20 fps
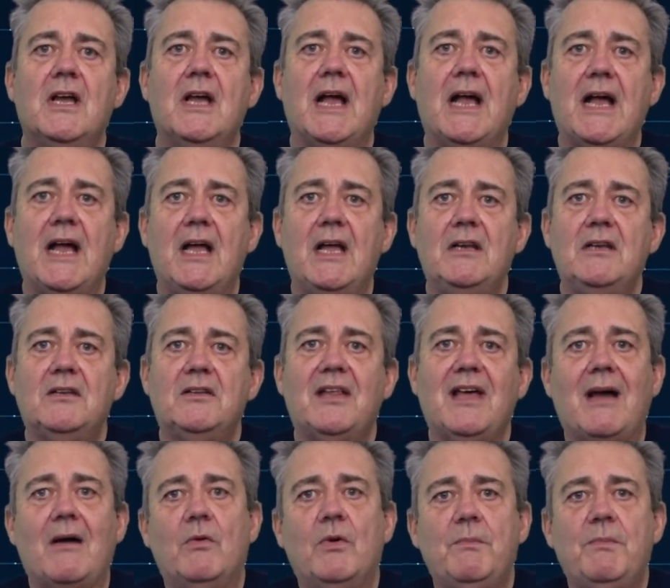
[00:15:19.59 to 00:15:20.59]
and
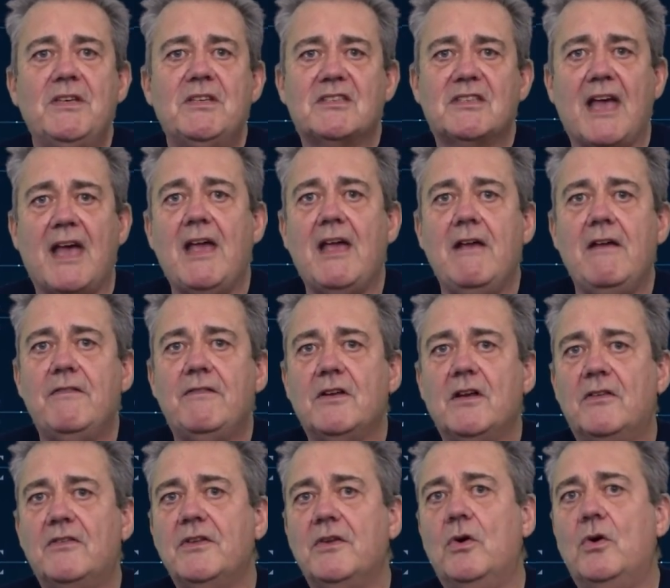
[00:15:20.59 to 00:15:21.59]
that would be saved on,